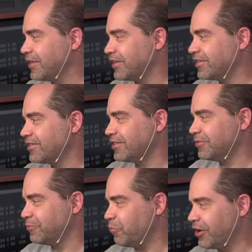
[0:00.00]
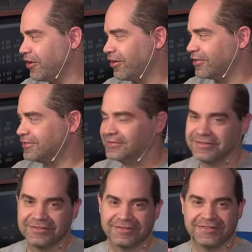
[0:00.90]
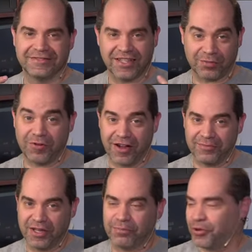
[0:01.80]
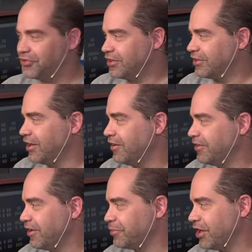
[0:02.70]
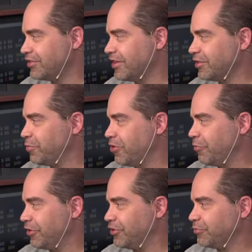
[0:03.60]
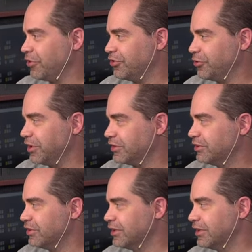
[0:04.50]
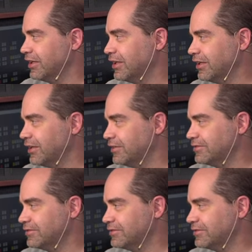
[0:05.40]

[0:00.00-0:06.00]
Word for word: that's where that's where I'm, I'm posting updates. That's where we're, we're doing uh,